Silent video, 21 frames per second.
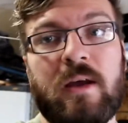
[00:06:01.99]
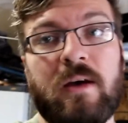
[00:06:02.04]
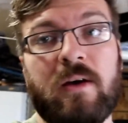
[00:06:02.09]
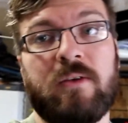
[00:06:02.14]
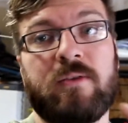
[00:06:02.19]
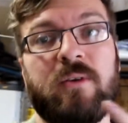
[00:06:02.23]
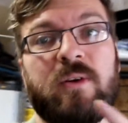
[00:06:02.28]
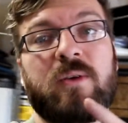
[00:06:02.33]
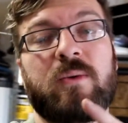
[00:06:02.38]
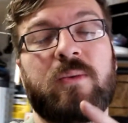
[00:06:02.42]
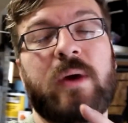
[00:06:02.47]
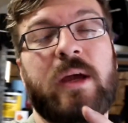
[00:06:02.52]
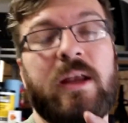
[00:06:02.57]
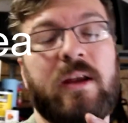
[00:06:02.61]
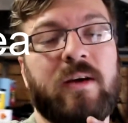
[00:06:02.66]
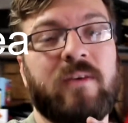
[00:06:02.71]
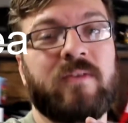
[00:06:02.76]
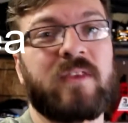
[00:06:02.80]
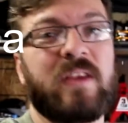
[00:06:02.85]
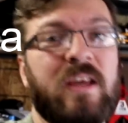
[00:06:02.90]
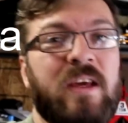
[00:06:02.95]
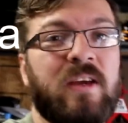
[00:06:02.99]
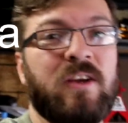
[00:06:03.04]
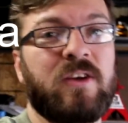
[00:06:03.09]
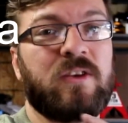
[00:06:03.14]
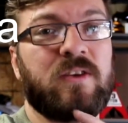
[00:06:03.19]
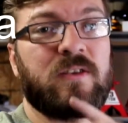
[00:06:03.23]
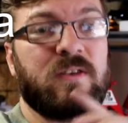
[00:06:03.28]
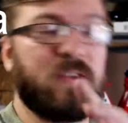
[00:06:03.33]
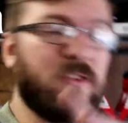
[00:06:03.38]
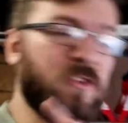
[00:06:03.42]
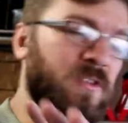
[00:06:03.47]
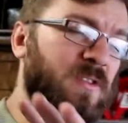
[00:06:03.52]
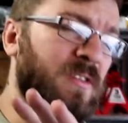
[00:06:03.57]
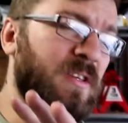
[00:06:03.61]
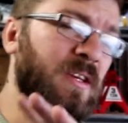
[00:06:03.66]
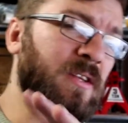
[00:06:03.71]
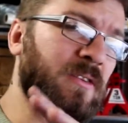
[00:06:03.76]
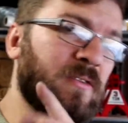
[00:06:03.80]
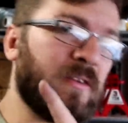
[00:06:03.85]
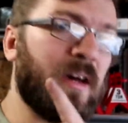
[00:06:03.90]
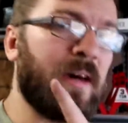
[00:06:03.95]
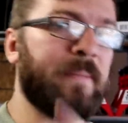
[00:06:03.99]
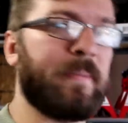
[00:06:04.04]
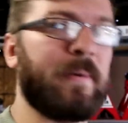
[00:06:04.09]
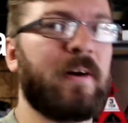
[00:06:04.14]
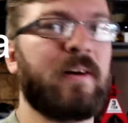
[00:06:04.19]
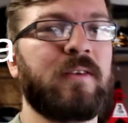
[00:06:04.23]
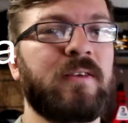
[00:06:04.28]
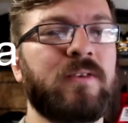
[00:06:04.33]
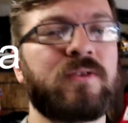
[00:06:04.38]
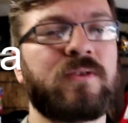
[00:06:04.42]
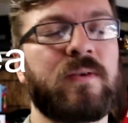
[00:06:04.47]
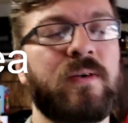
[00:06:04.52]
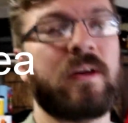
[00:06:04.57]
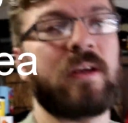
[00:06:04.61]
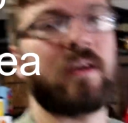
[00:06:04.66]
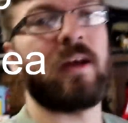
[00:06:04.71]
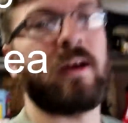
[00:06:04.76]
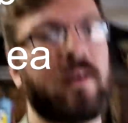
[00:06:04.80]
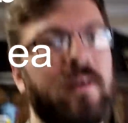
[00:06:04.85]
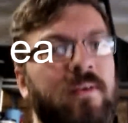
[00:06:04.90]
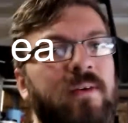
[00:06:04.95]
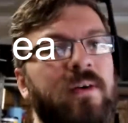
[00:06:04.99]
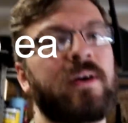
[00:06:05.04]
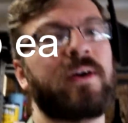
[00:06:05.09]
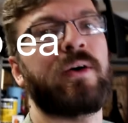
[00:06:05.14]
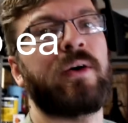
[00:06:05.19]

Now I'll throw the weight of the seats up on the screen now.